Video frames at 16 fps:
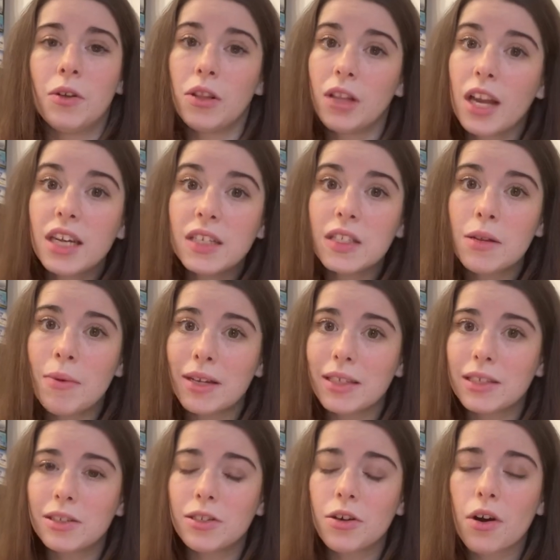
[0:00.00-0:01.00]
online
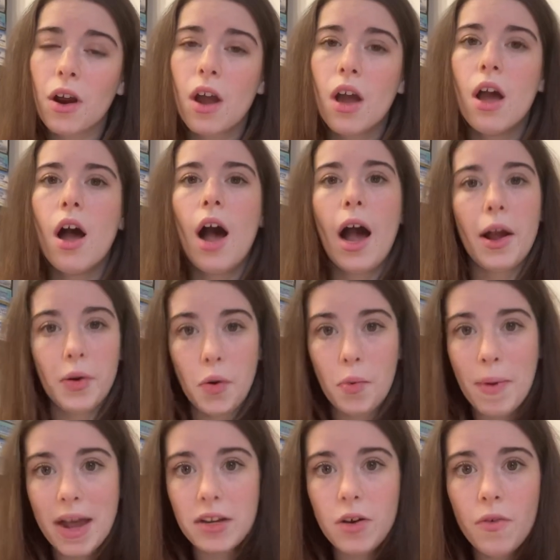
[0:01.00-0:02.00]
semester. I know
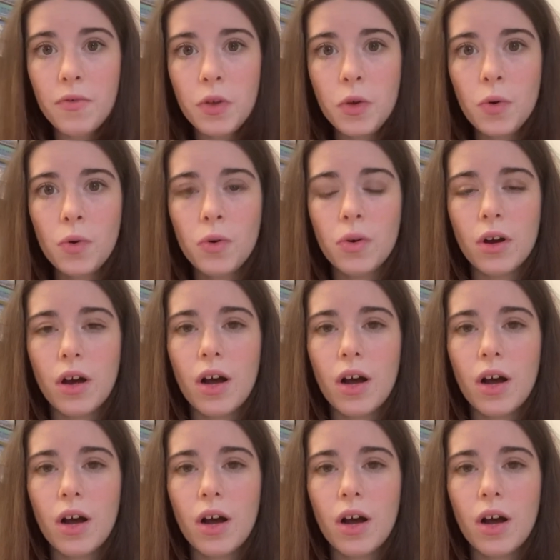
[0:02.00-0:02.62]
many of you